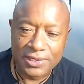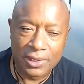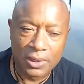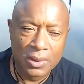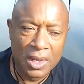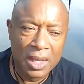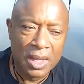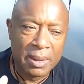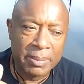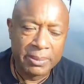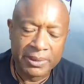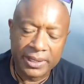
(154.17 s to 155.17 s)
So
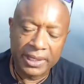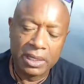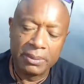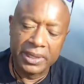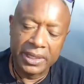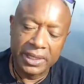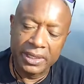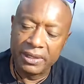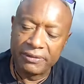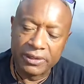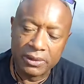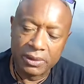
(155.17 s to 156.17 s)
people that come in there,
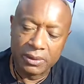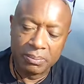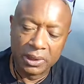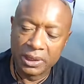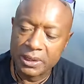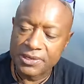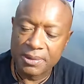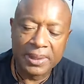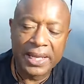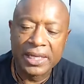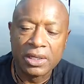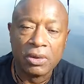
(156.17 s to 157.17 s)
if you bully
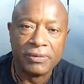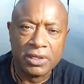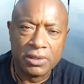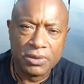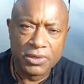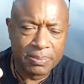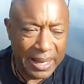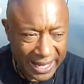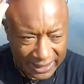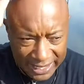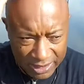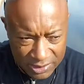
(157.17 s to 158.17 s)
somebody or if you use bad
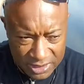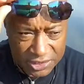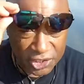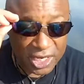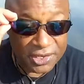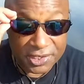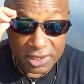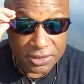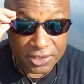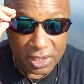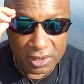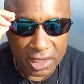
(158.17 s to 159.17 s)
language, shit, son's
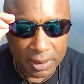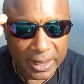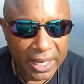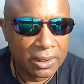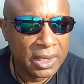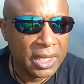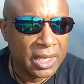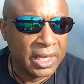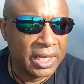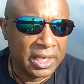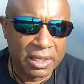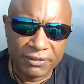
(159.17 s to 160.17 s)
starting to come out.
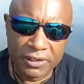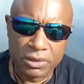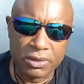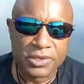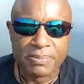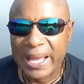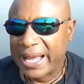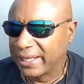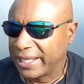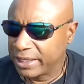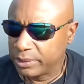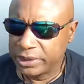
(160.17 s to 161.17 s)
If you use bad
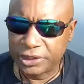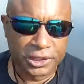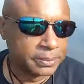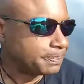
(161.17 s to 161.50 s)
language,